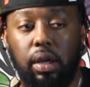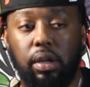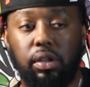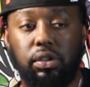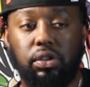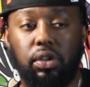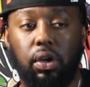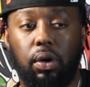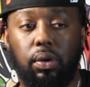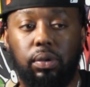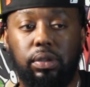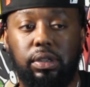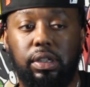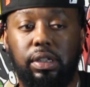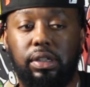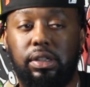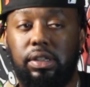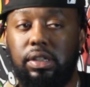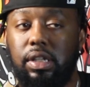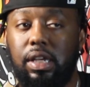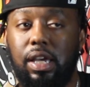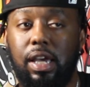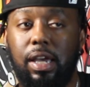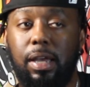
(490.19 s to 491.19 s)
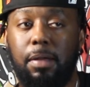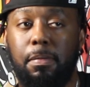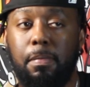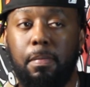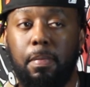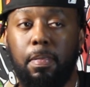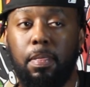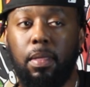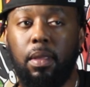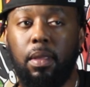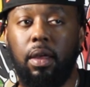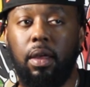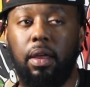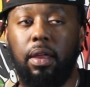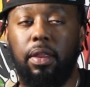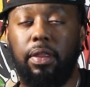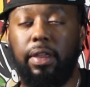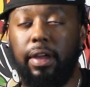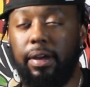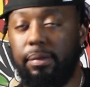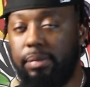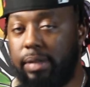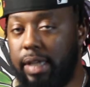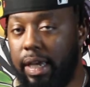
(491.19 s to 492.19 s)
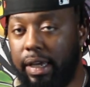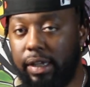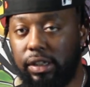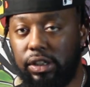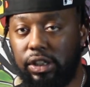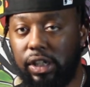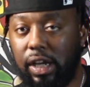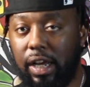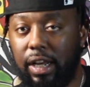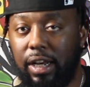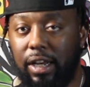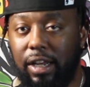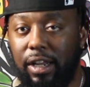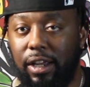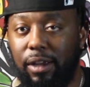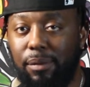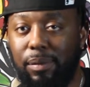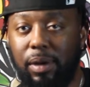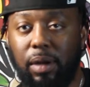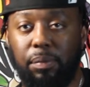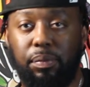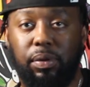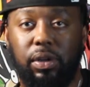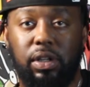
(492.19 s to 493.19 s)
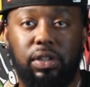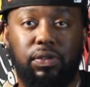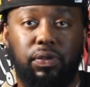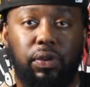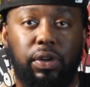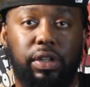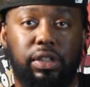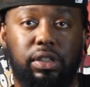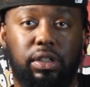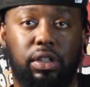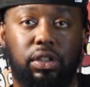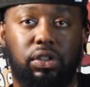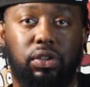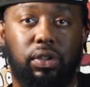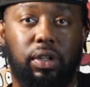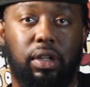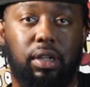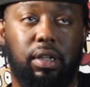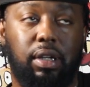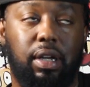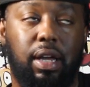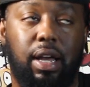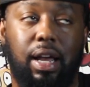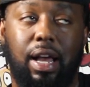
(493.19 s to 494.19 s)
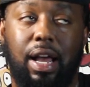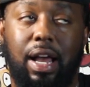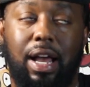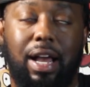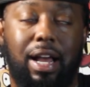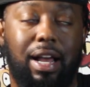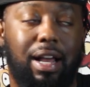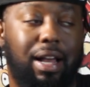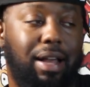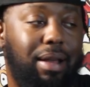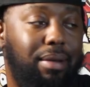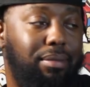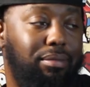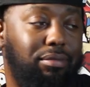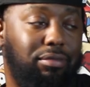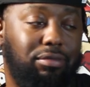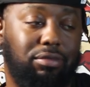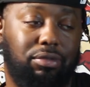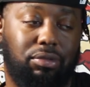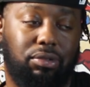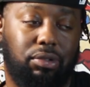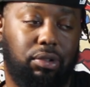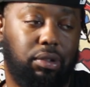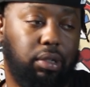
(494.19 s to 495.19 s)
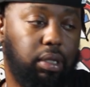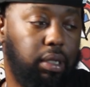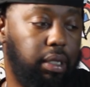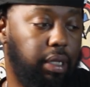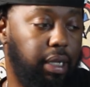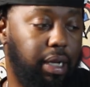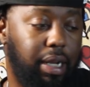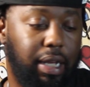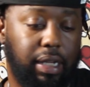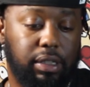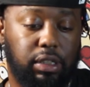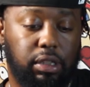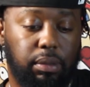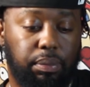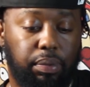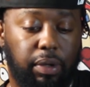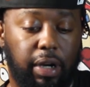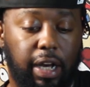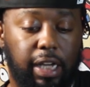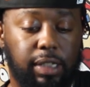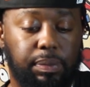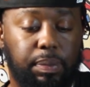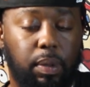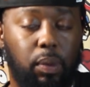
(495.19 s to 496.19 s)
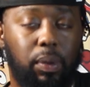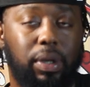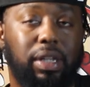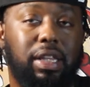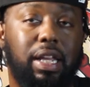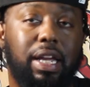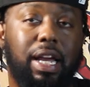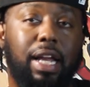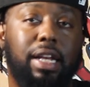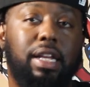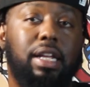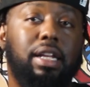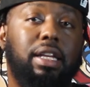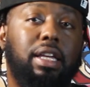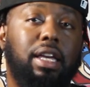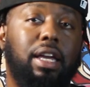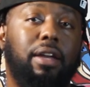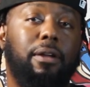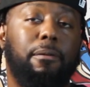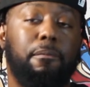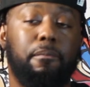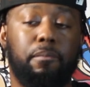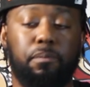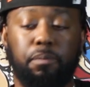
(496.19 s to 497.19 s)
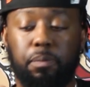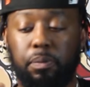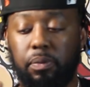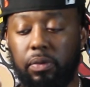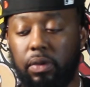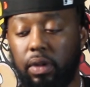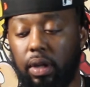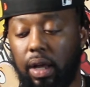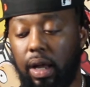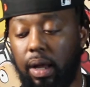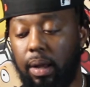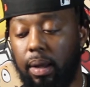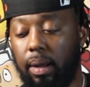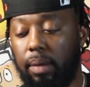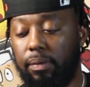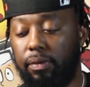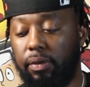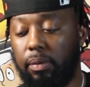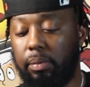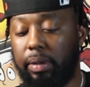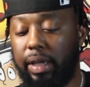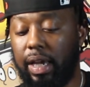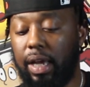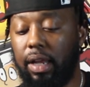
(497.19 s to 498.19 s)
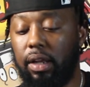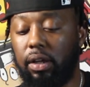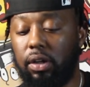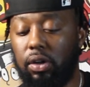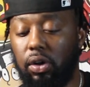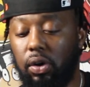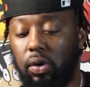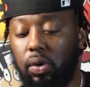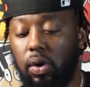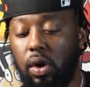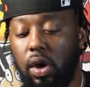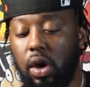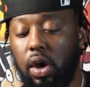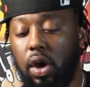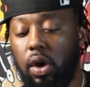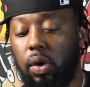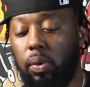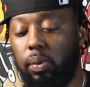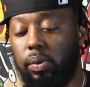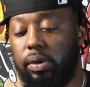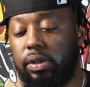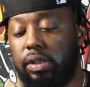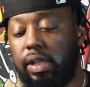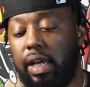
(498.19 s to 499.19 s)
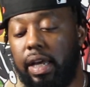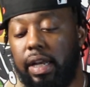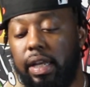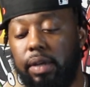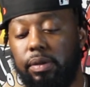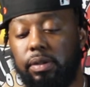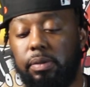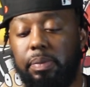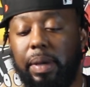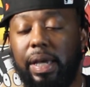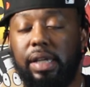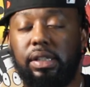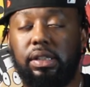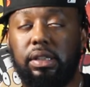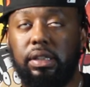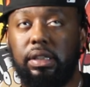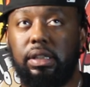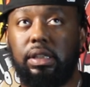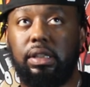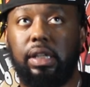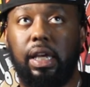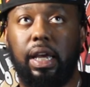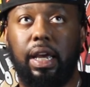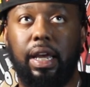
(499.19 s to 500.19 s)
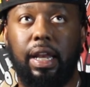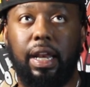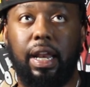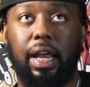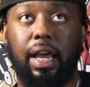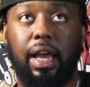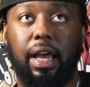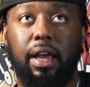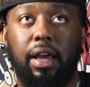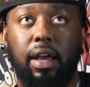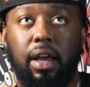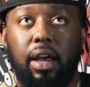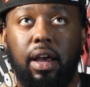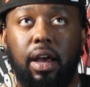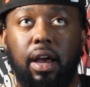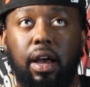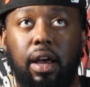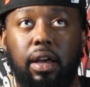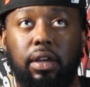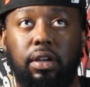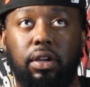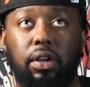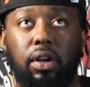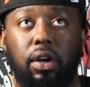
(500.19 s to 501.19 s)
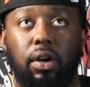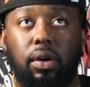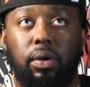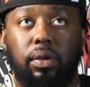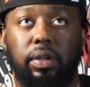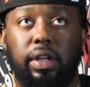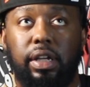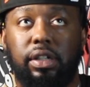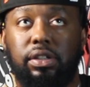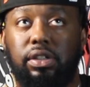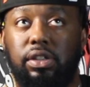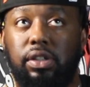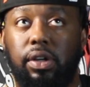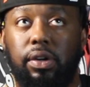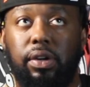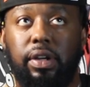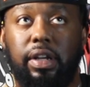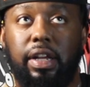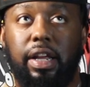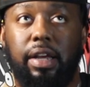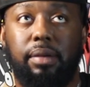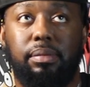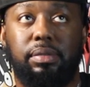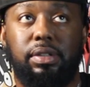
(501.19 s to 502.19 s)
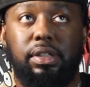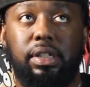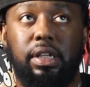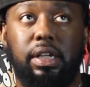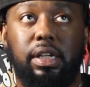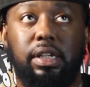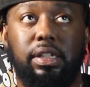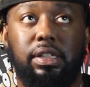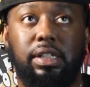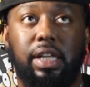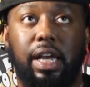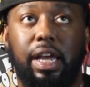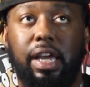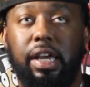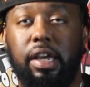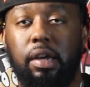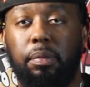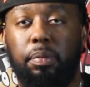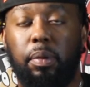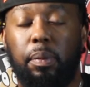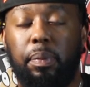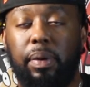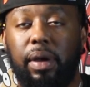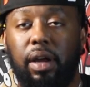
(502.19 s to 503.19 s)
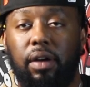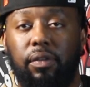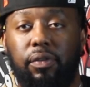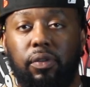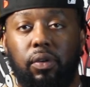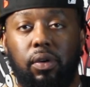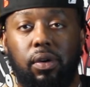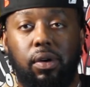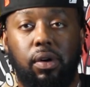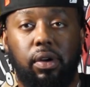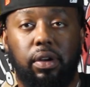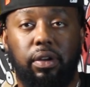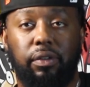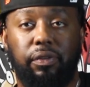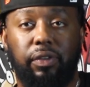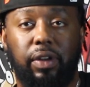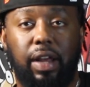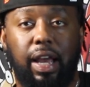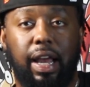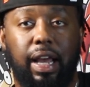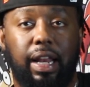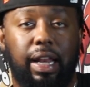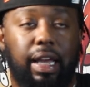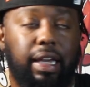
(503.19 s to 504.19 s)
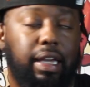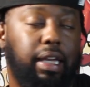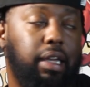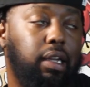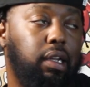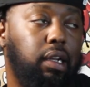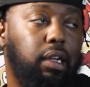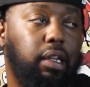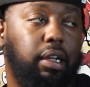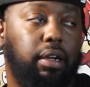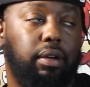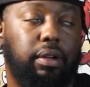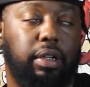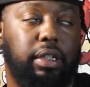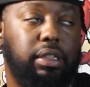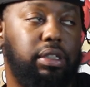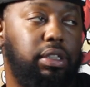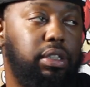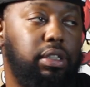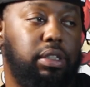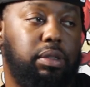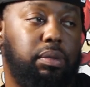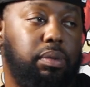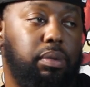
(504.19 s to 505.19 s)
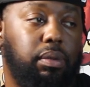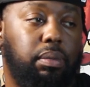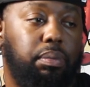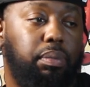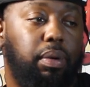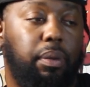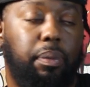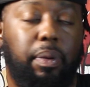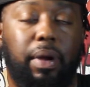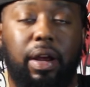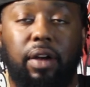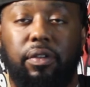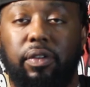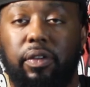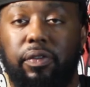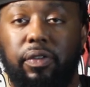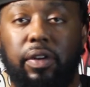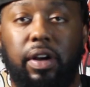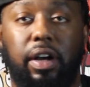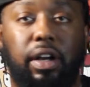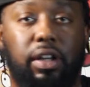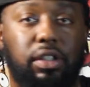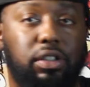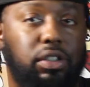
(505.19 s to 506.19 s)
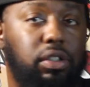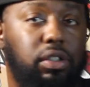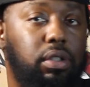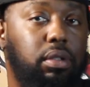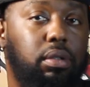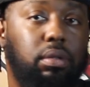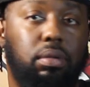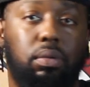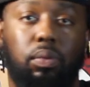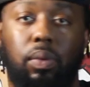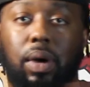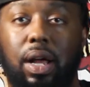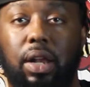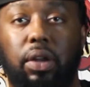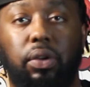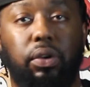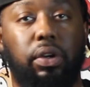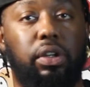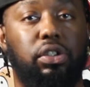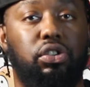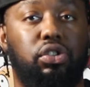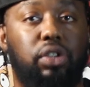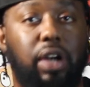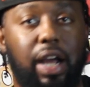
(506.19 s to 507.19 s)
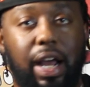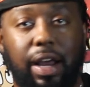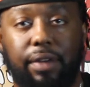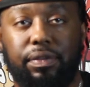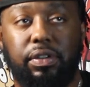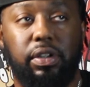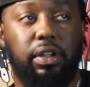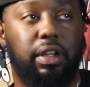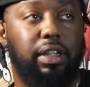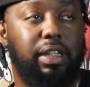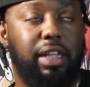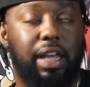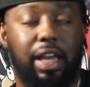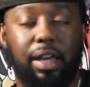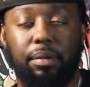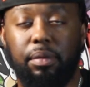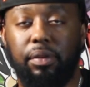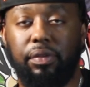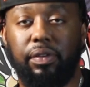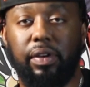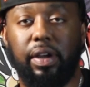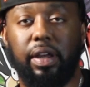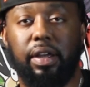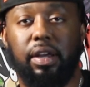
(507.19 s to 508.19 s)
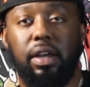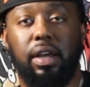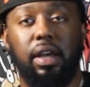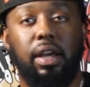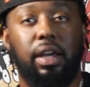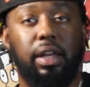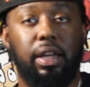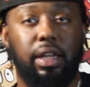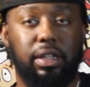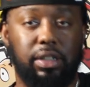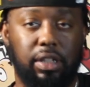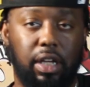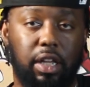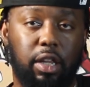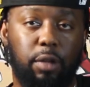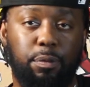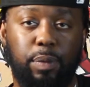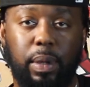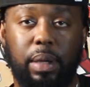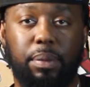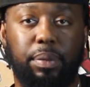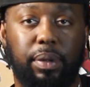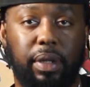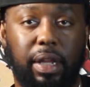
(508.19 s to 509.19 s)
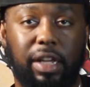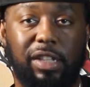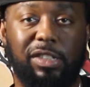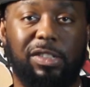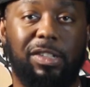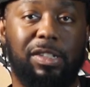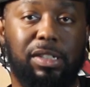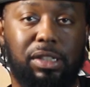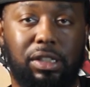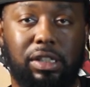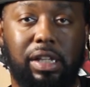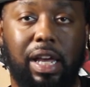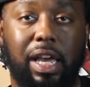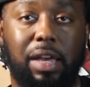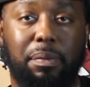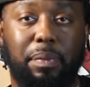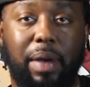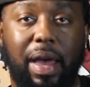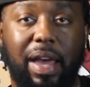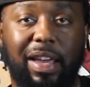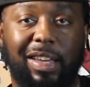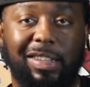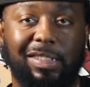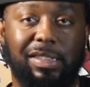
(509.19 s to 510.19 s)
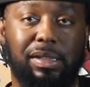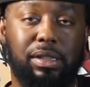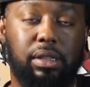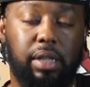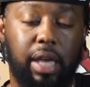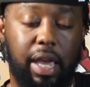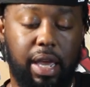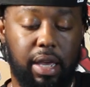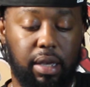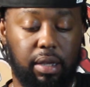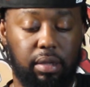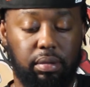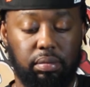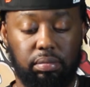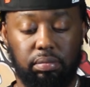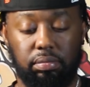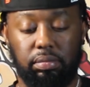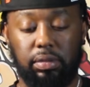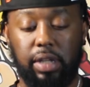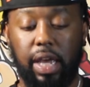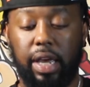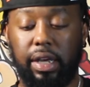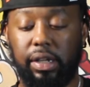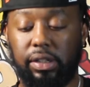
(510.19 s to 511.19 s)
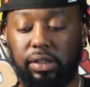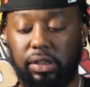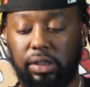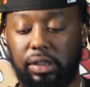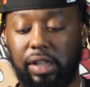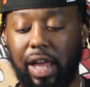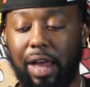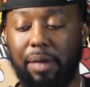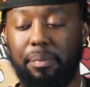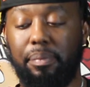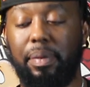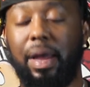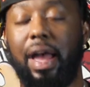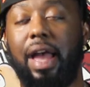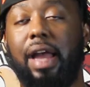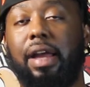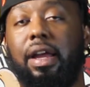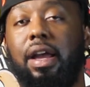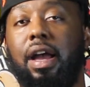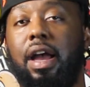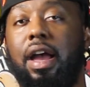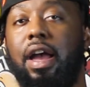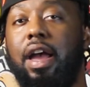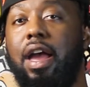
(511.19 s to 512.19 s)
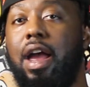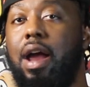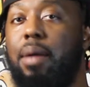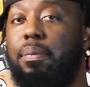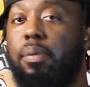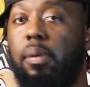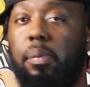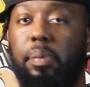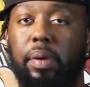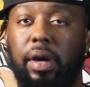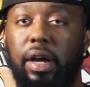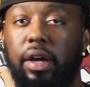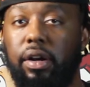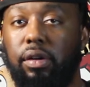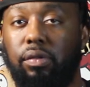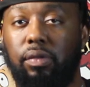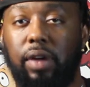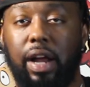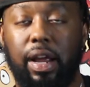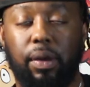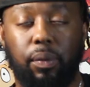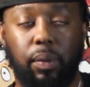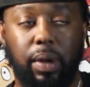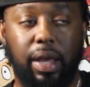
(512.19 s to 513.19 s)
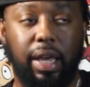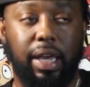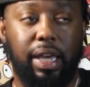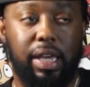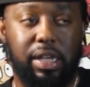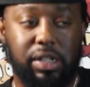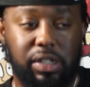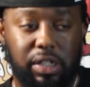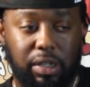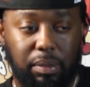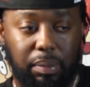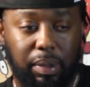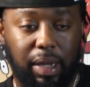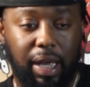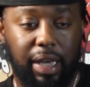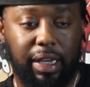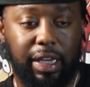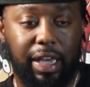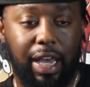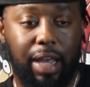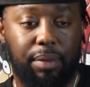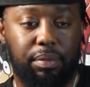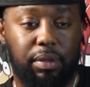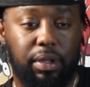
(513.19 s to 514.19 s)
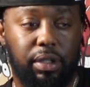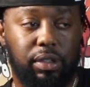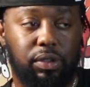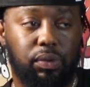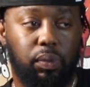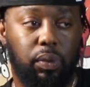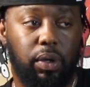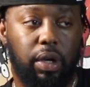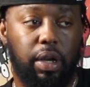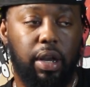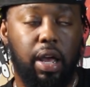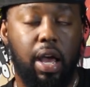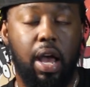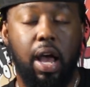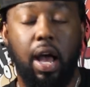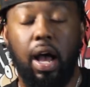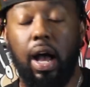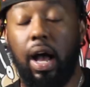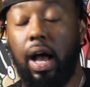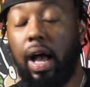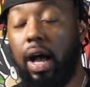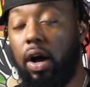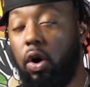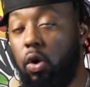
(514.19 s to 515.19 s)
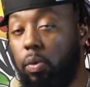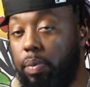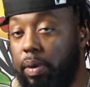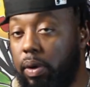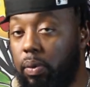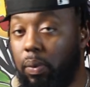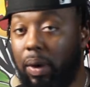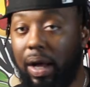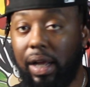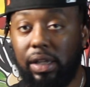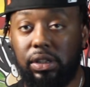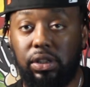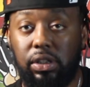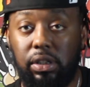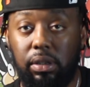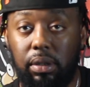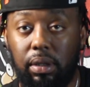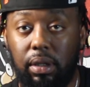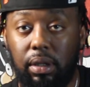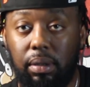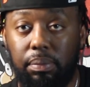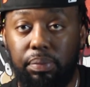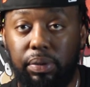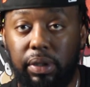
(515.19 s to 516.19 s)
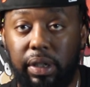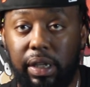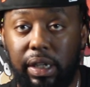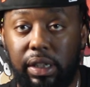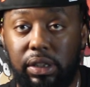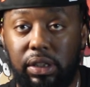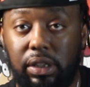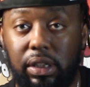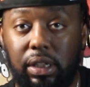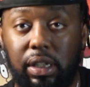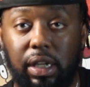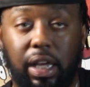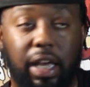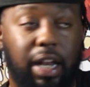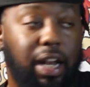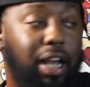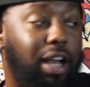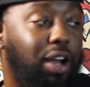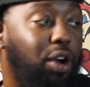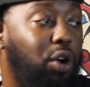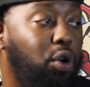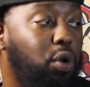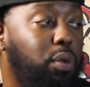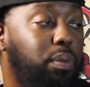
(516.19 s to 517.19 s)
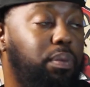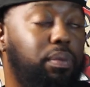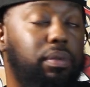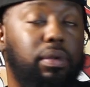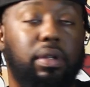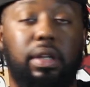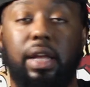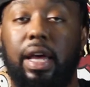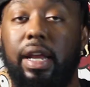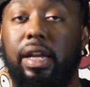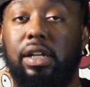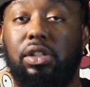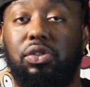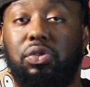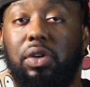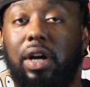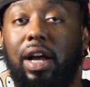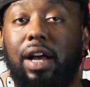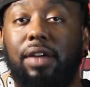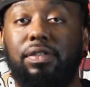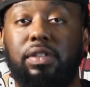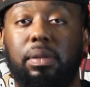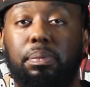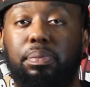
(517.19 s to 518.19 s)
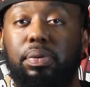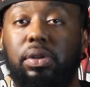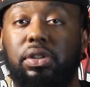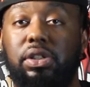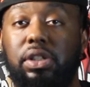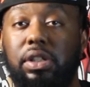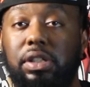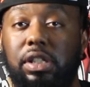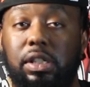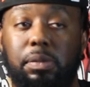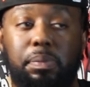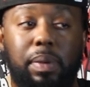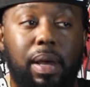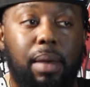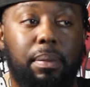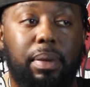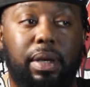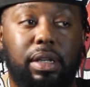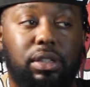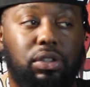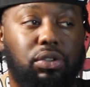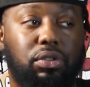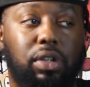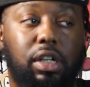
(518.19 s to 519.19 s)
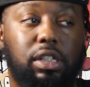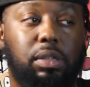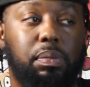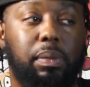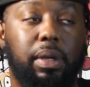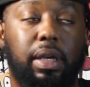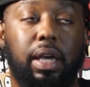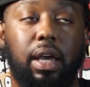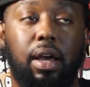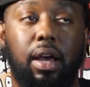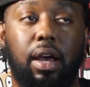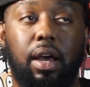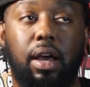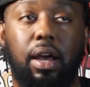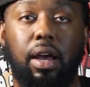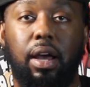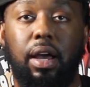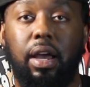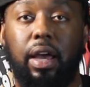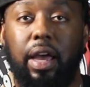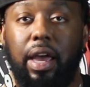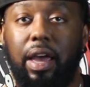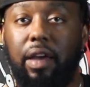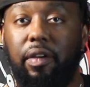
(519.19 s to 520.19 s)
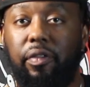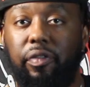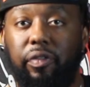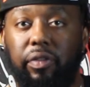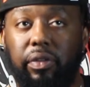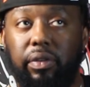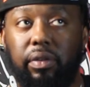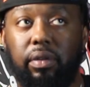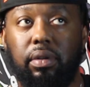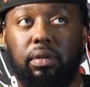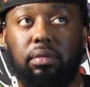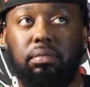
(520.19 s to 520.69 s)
So to see them take a shot at him and to put his voice in the trailer, I'm really not surprised. But one thing I did get um, from Calicoe was that he was basically saying that you know there's certain MCs that he could prepare for on the fly. Like he could literally just prepare for Fonz while on a drive to the damn event. There's other people that he's gonna take back and take take a step back and prepare the right way. Eazy the Block Captain is one. I hope he watched the um, prediction and I hope that it drives and pushes his pen because trust me, if